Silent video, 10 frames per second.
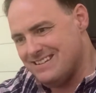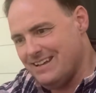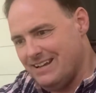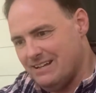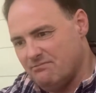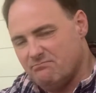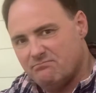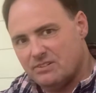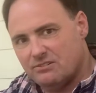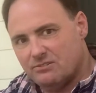Ah,
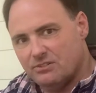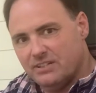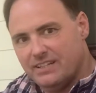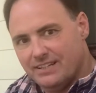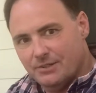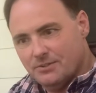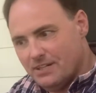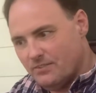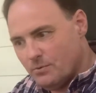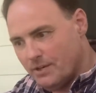grunky, it goes
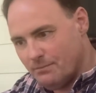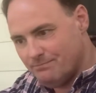everywhere.